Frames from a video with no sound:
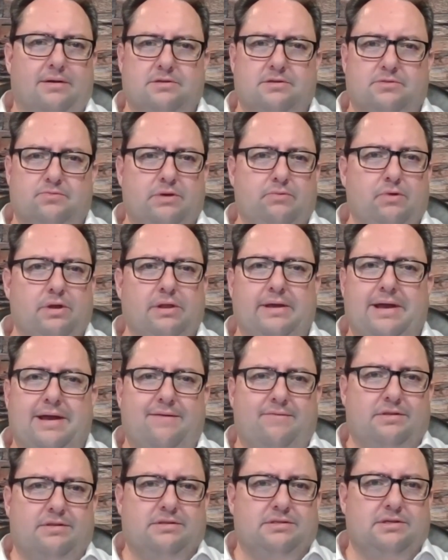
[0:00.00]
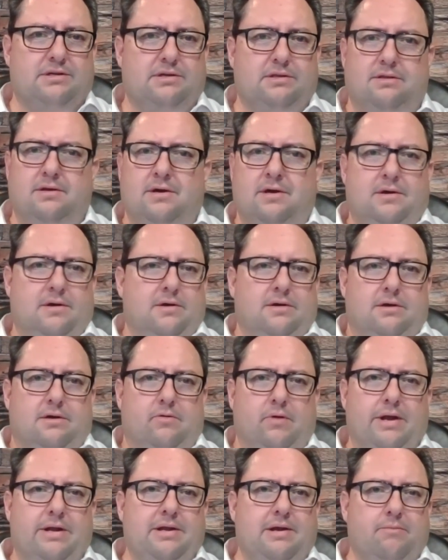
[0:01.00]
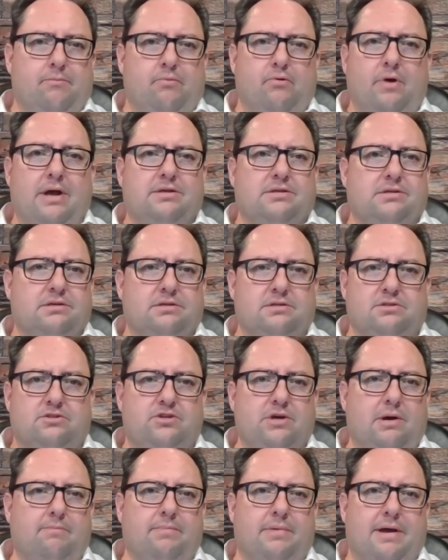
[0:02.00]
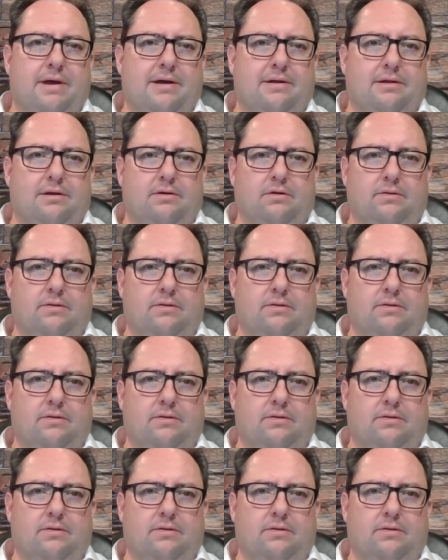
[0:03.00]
Because we really haven't seen uranium prices jump yet.